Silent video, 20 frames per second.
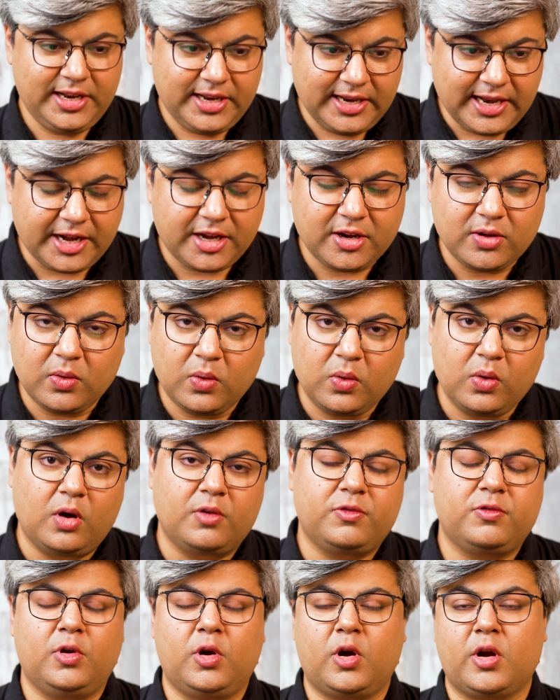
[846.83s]
let go
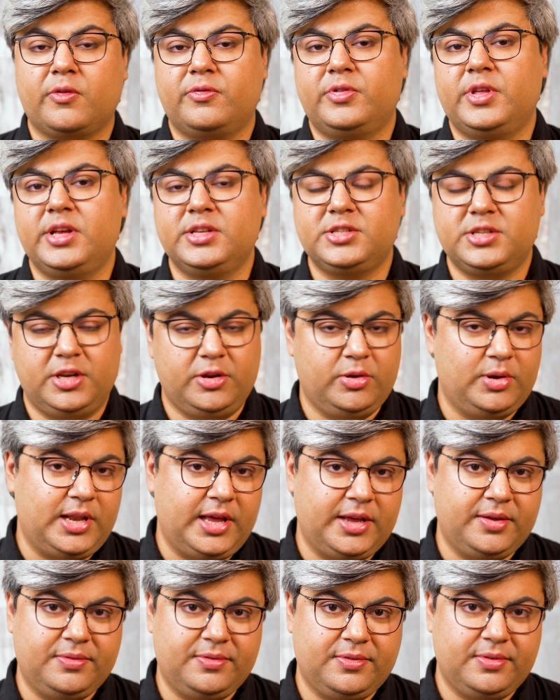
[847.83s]
of a lot of things in your
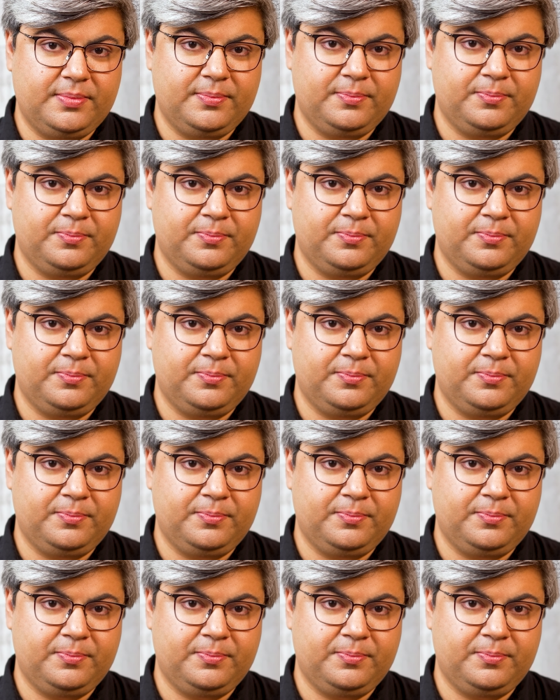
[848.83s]
life.